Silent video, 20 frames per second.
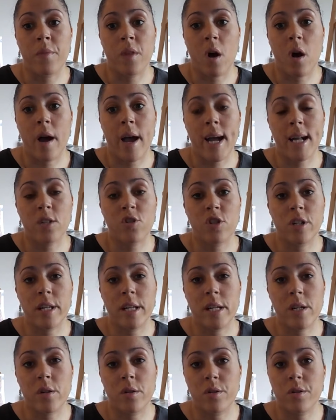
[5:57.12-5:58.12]
I actually
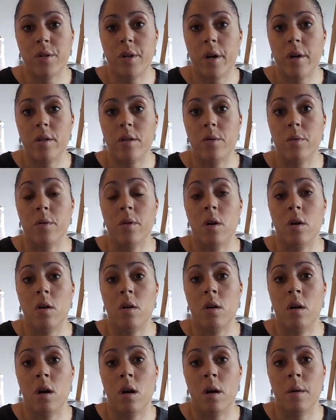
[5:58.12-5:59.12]
used to go to an
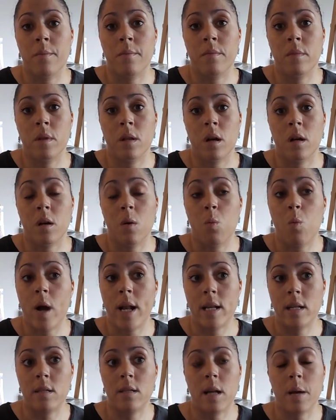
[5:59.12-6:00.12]
art, like a
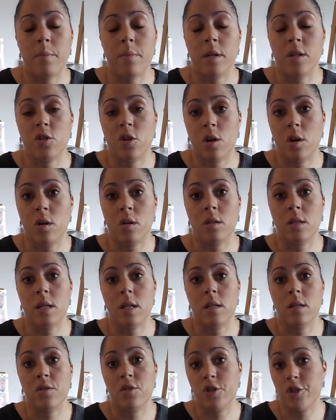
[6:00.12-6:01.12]
well-established
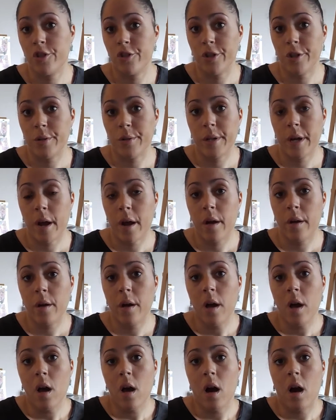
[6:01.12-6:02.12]
artist studio.
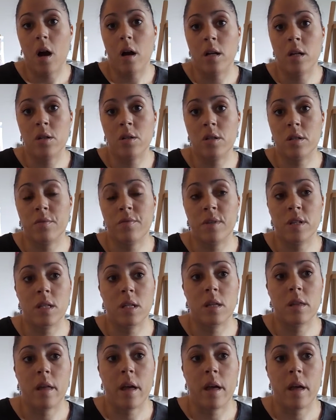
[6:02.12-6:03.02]
I used to visit